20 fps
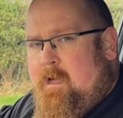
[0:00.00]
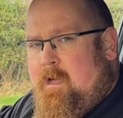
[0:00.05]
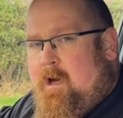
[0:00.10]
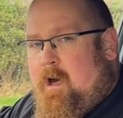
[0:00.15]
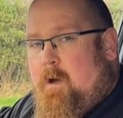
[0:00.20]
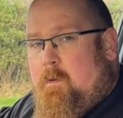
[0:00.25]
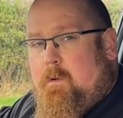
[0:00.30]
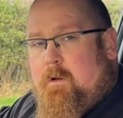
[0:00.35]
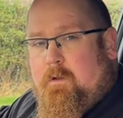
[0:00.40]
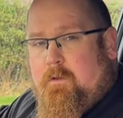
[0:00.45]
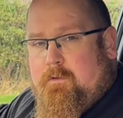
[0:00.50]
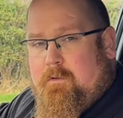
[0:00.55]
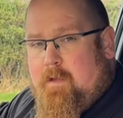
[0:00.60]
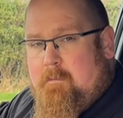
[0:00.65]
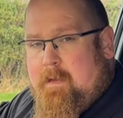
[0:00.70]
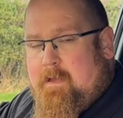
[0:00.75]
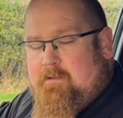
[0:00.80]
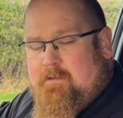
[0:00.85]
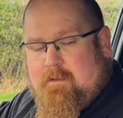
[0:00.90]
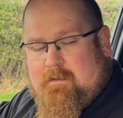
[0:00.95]
I will also
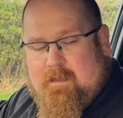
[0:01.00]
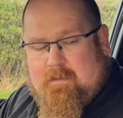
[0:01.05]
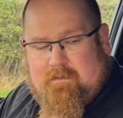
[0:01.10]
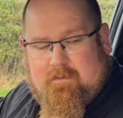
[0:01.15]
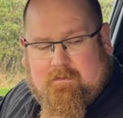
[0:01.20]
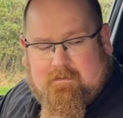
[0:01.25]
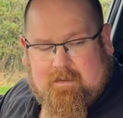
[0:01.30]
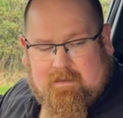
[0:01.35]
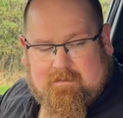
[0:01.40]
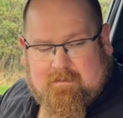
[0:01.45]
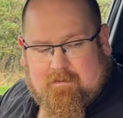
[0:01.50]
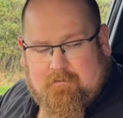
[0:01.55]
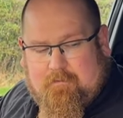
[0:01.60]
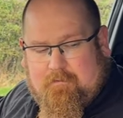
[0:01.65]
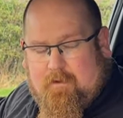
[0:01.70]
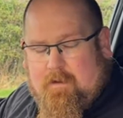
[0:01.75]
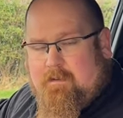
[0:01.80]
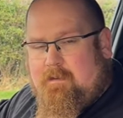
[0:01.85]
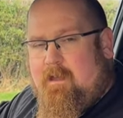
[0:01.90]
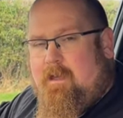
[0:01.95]
mention that the seats up
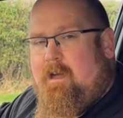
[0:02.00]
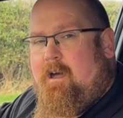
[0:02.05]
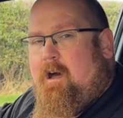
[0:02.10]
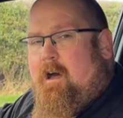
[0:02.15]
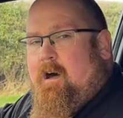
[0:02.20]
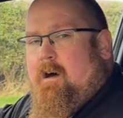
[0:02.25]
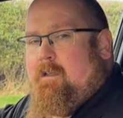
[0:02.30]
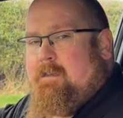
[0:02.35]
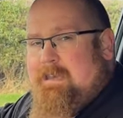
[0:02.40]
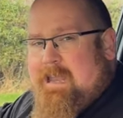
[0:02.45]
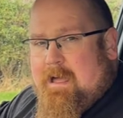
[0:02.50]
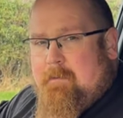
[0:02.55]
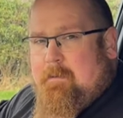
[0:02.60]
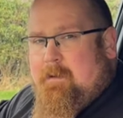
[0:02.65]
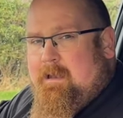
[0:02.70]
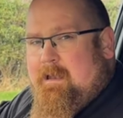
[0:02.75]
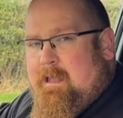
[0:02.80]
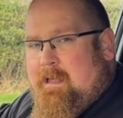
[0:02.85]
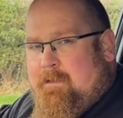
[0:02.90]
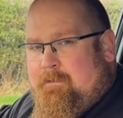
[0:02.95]
front are Nappa
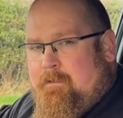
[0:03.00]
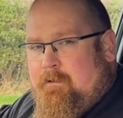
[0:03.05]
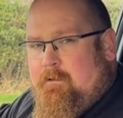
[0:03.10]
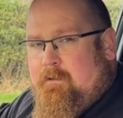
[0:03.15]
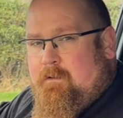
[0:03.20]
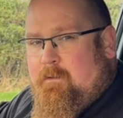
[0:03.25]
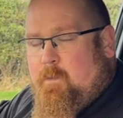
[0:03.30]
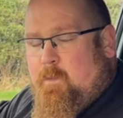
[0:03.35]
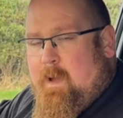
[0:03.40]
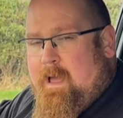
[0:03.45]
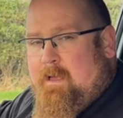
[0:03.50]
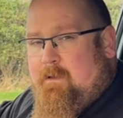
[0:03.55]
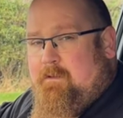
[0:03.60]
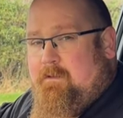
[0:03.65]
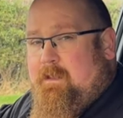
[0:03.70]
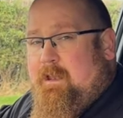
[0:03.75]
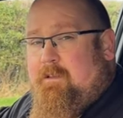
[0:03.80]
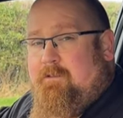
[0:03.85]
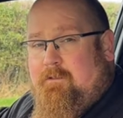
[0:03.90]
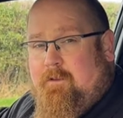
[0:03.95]
leather as well,
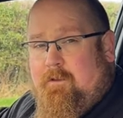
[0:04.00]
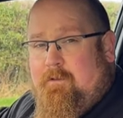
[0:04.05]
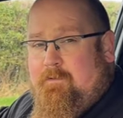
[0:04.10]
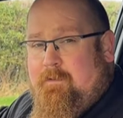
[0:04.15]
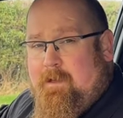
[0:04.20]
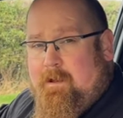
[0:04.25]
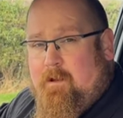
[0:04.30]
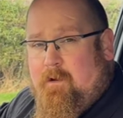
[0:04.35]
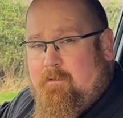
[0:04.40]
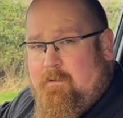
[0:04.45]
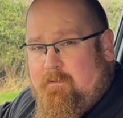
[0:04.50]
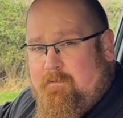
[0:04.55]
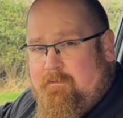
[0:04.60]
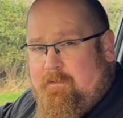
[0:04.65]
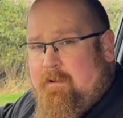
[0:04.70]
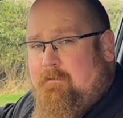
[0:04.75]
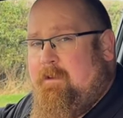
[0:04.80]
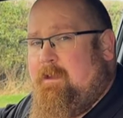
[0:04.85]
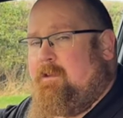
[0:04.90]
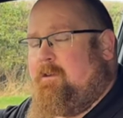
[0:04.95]
so they do feel of a
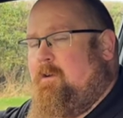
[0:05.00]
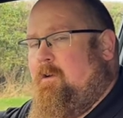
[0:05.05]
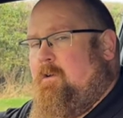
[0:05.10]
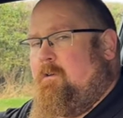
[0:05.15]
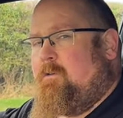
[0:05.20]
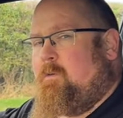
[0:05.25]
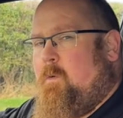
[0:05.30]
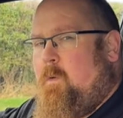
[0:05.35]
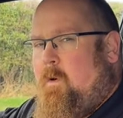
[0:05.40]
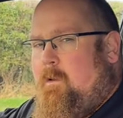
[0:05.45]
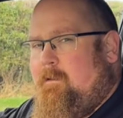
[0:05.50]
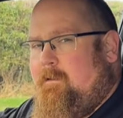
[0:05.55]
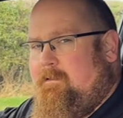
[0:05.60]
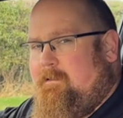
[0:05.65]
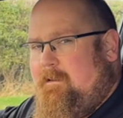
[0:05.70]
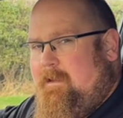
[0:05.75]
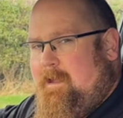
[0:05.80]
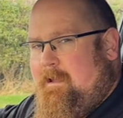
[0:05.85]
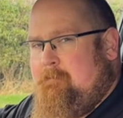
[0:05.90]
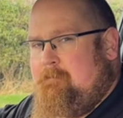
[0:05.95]
very good
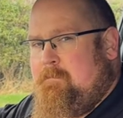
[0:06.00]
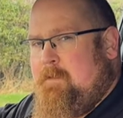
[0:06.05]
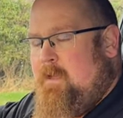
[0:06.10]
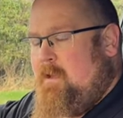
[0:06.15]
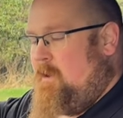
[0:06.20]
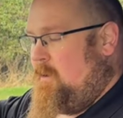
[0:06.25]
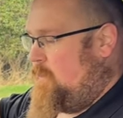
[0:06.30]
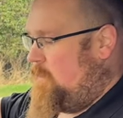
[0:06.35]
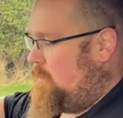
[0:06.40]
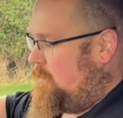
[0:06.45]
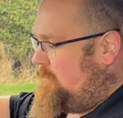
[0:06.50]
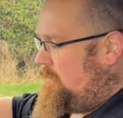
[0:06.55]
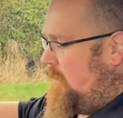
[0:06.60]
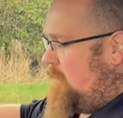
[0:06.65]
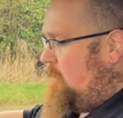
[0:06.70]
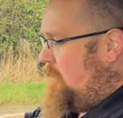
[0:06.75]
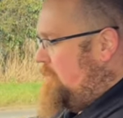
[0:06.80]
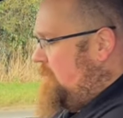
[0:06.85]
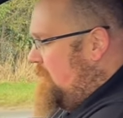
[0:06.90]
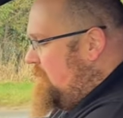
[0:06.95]
quality. Also,
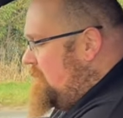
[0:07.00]
with the